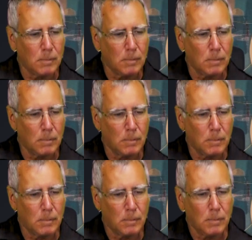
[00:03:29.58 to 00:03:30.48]

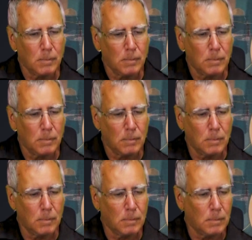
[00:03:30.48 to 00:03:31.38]

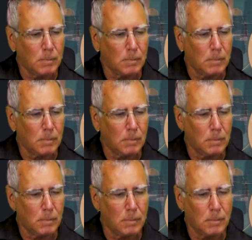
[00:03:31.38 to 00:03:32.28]

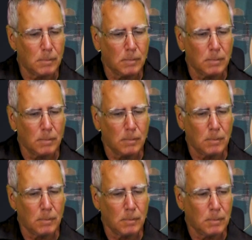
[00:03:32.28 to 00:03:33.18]
This person isn't speaking.